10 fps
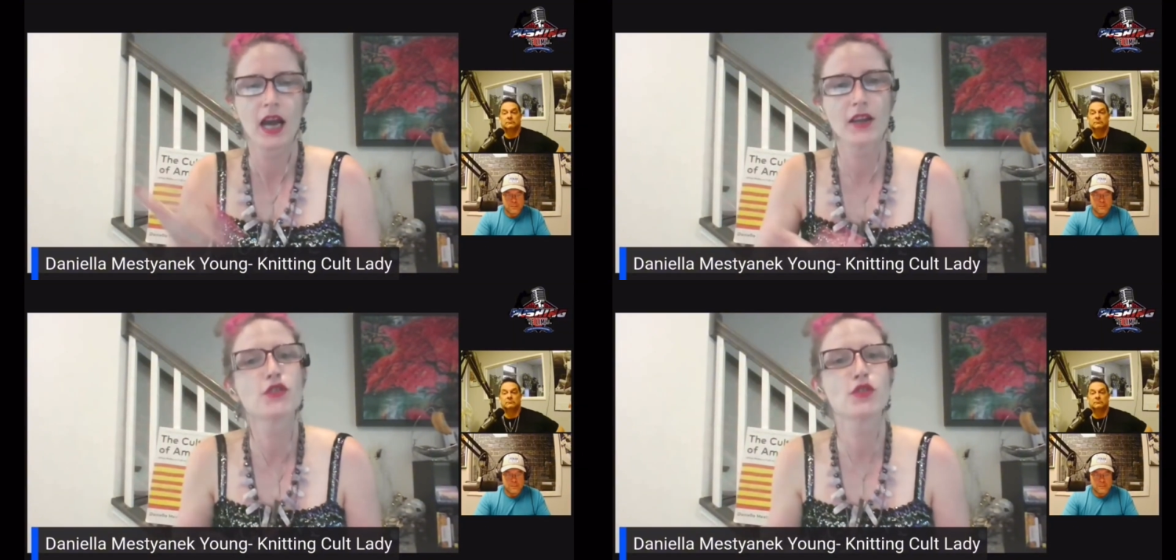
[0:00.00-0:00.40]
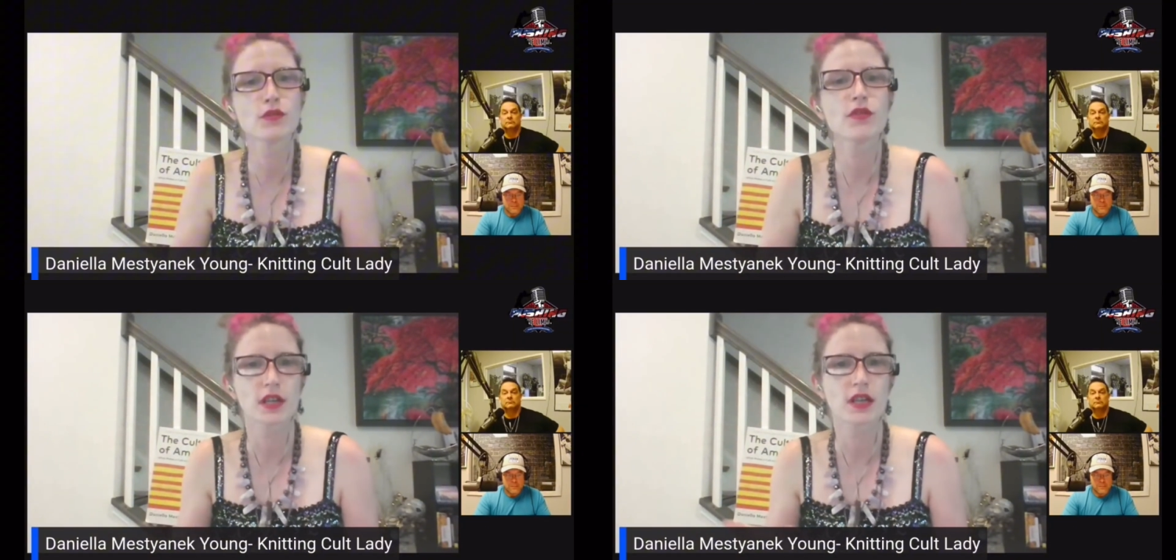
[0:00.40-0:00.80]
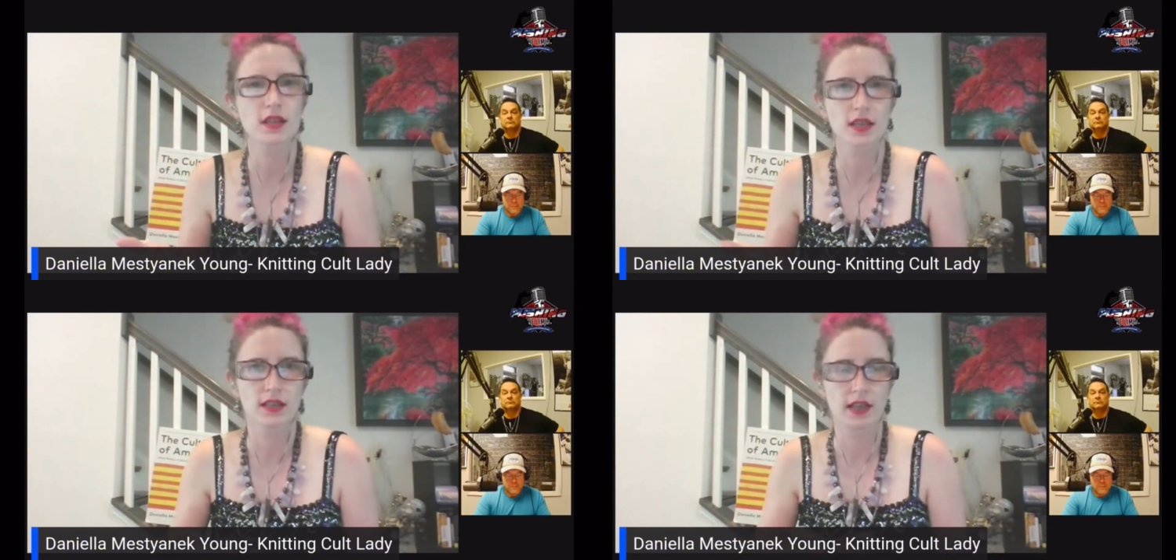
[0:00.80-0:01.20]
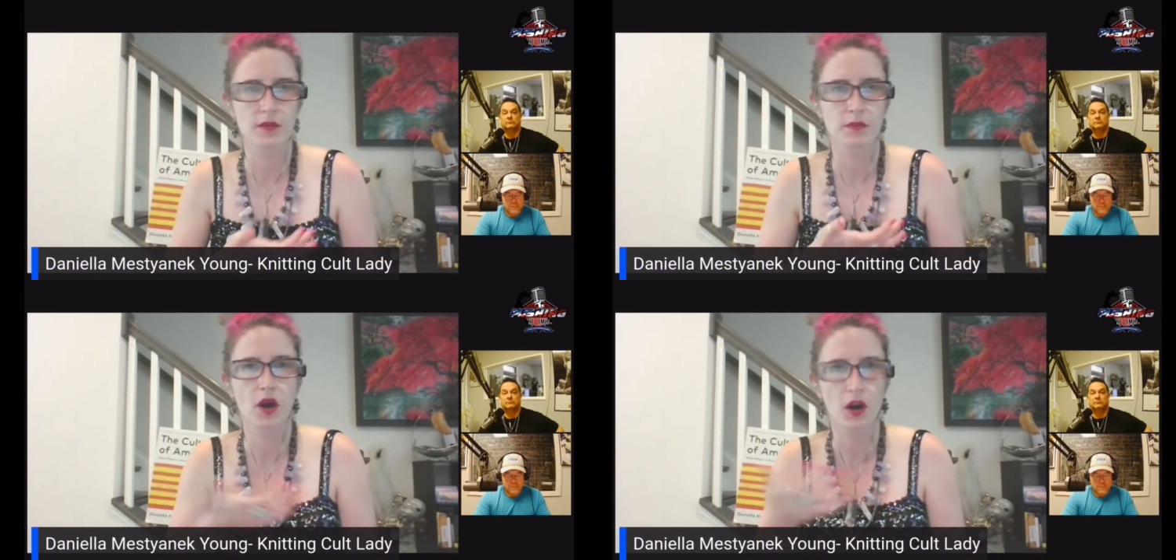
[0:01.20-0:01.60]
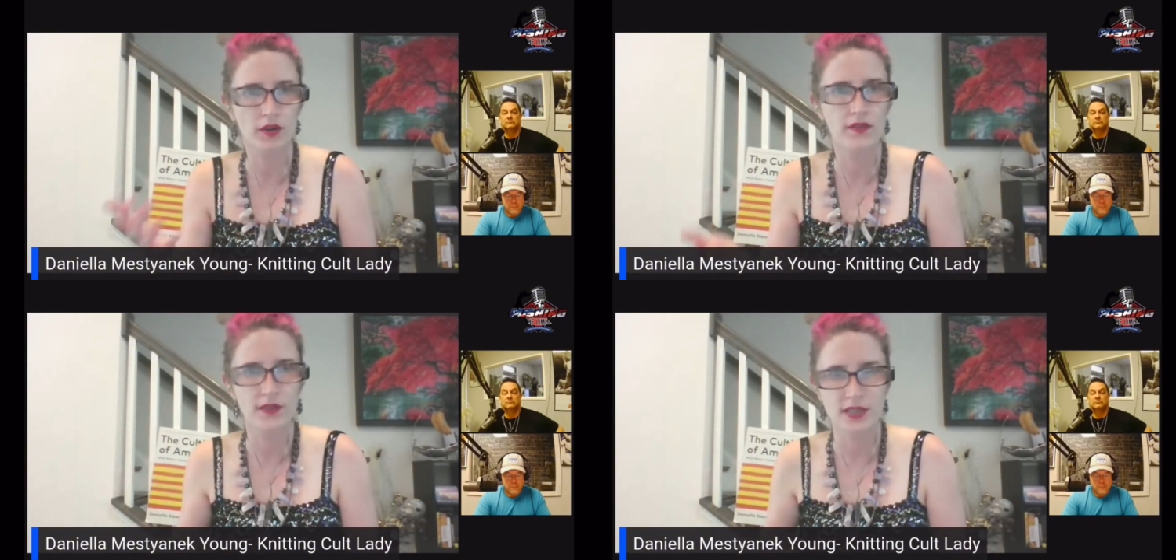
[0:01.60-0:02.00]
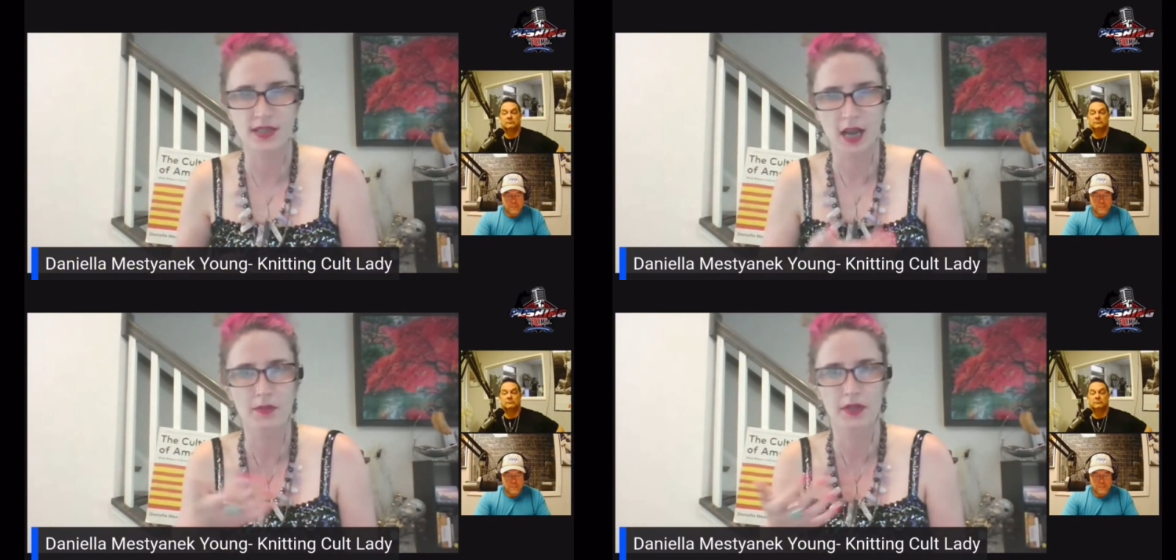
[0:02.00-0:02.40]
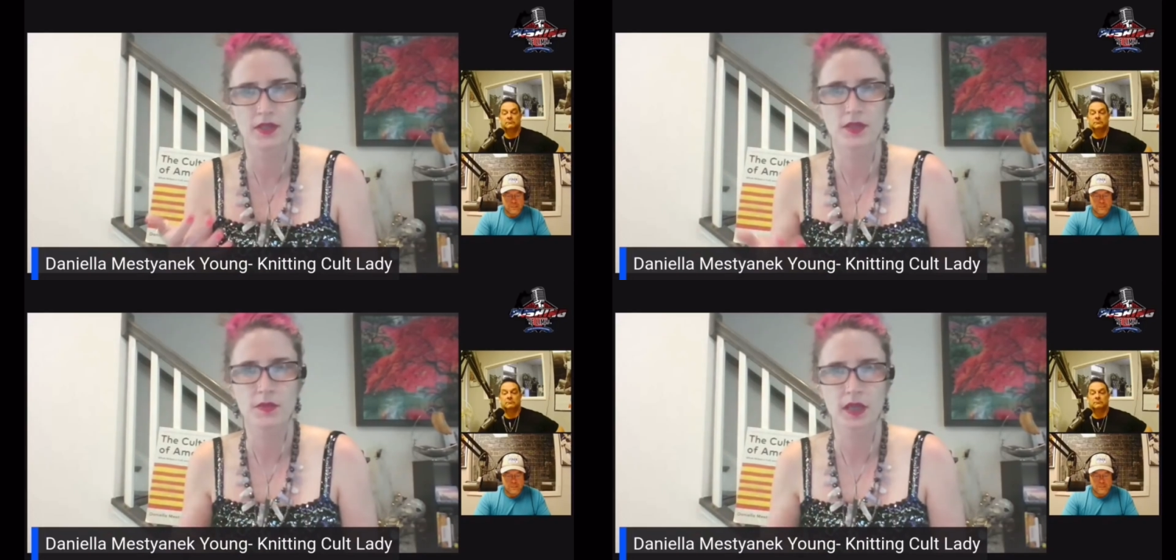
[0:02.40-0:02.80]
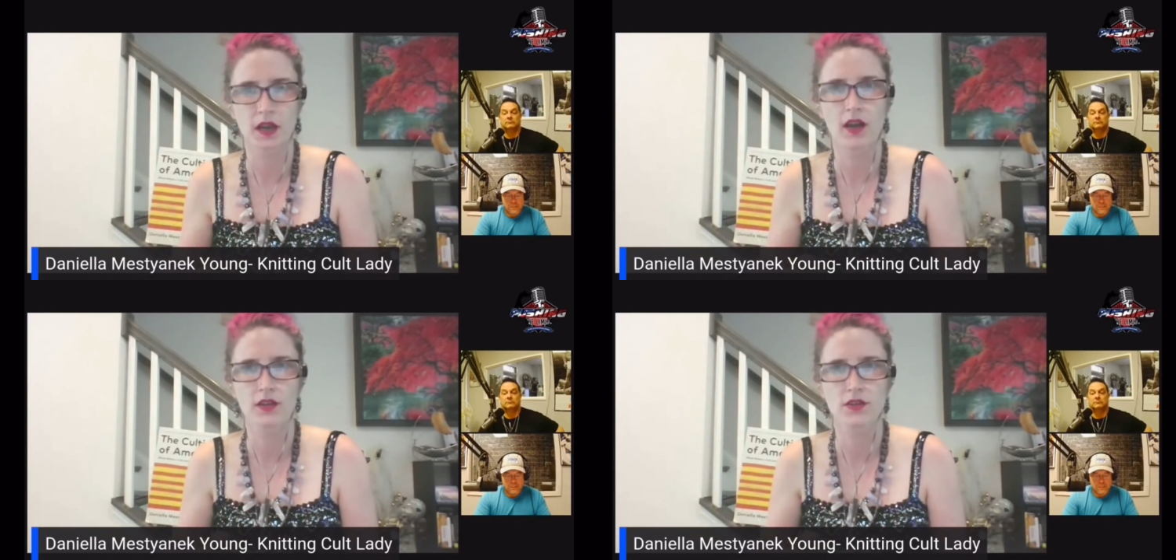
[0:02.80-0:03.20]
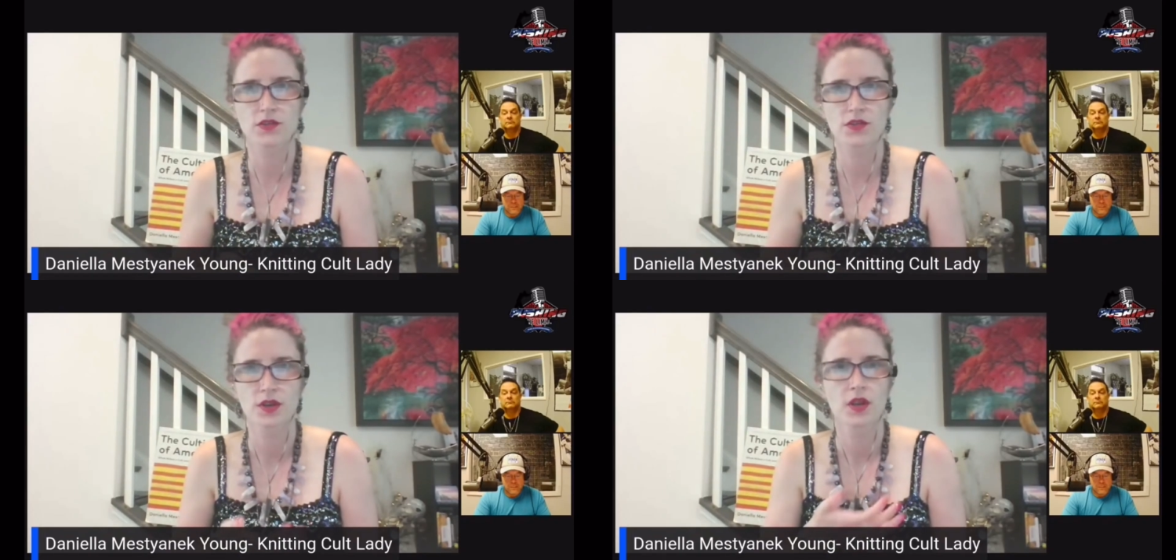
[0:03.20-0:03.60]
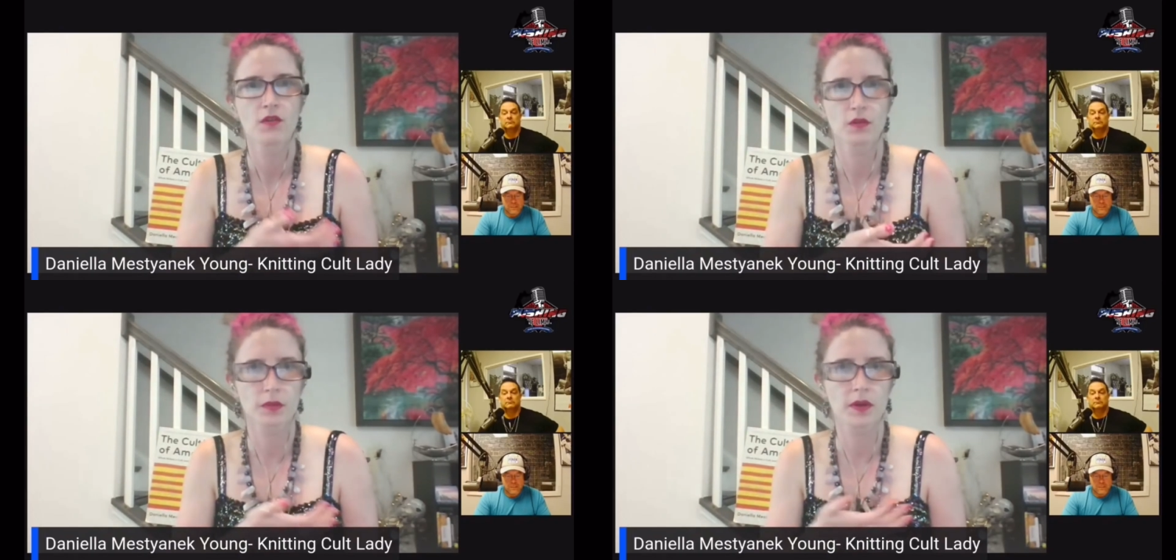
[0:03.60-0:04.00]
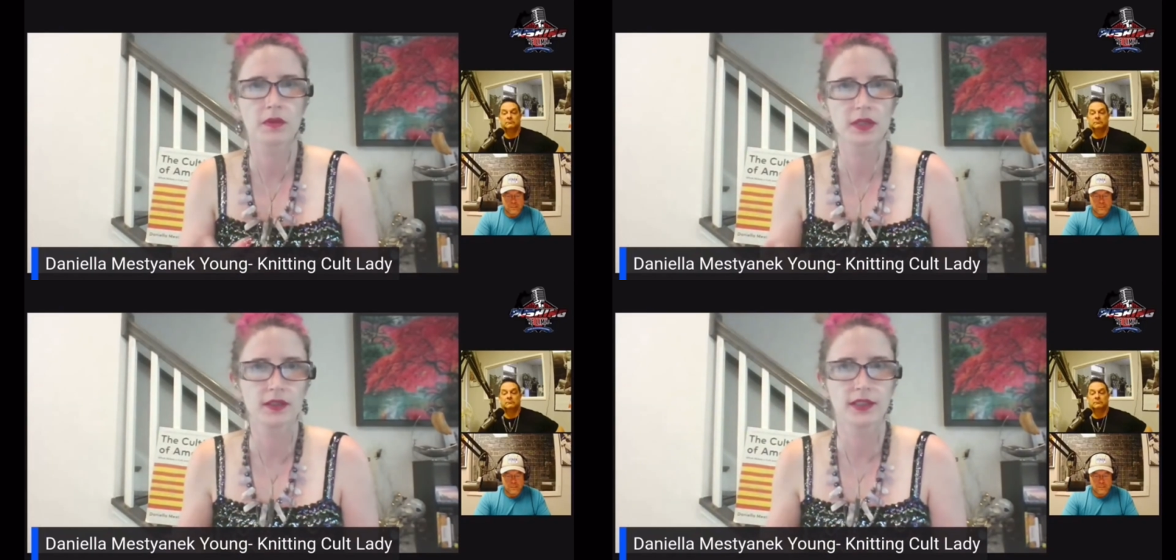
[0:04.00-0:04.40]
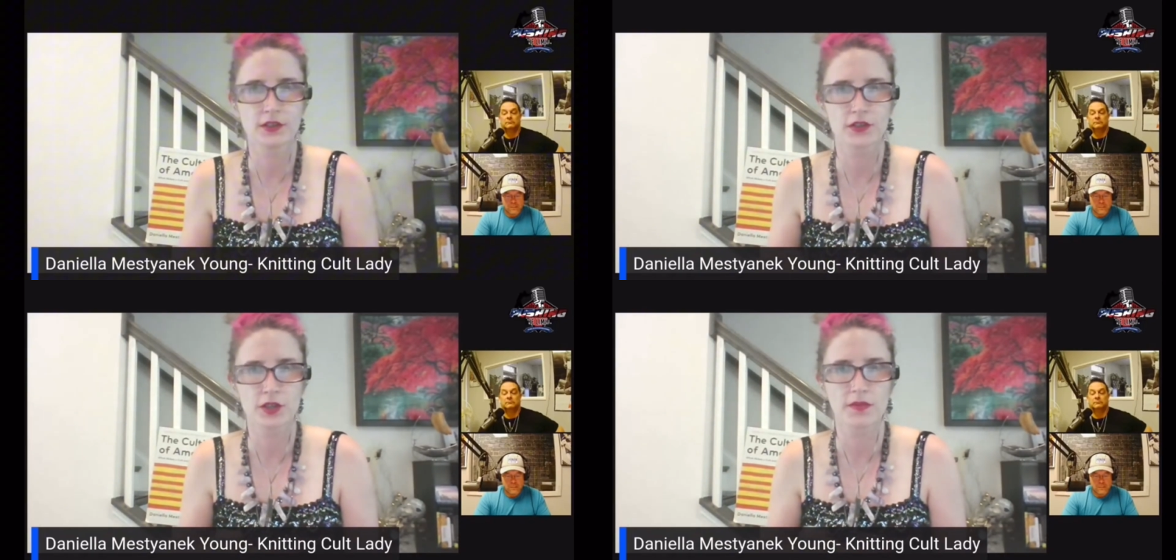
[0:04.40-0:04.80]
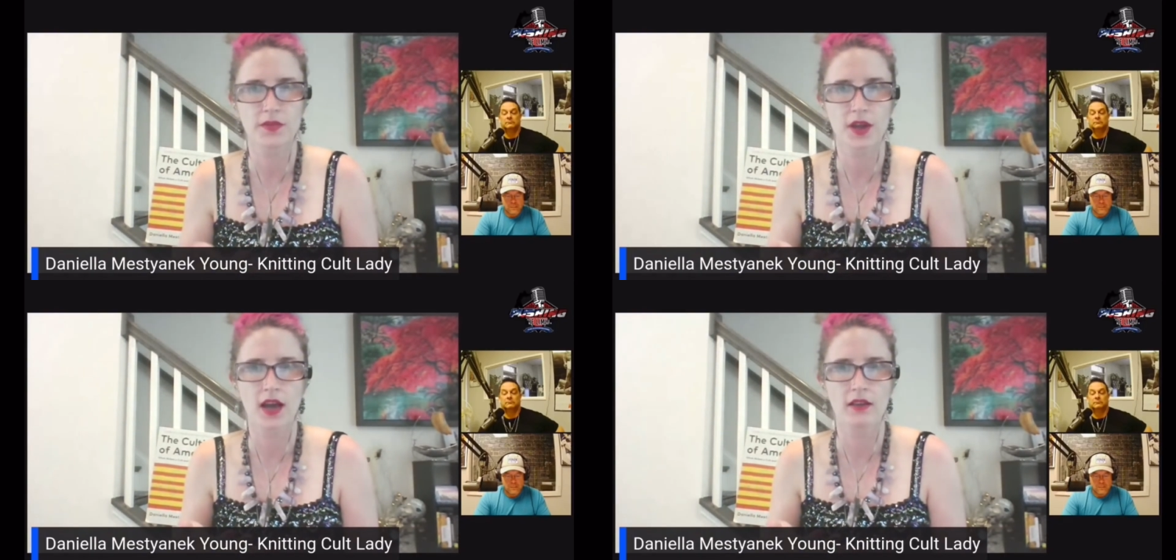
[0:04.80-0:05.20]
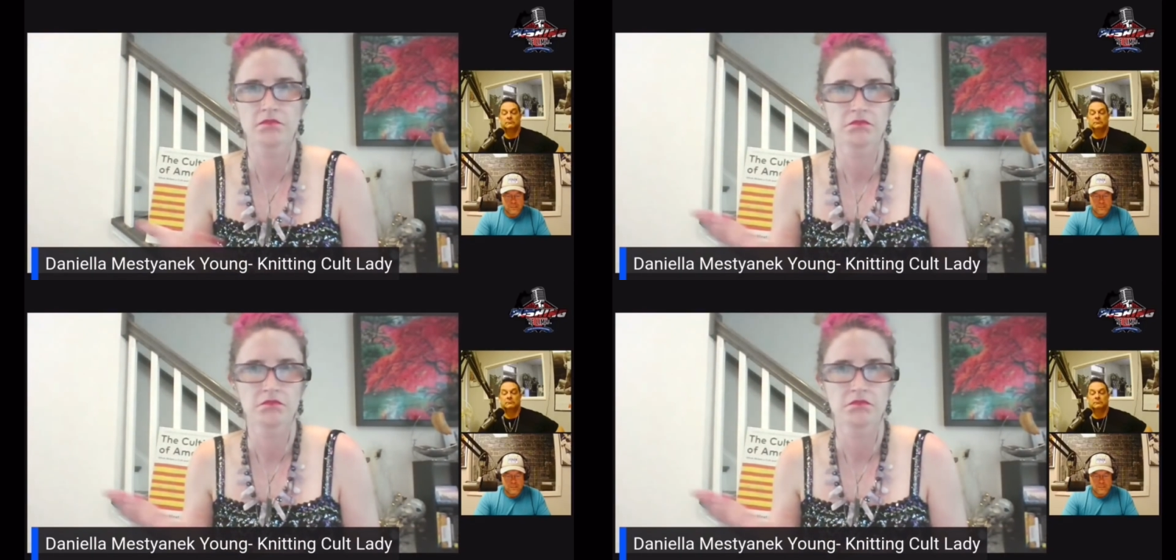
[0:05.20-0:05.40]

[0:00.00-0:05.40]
I do think that, like, part of this happened because Republican leadership thought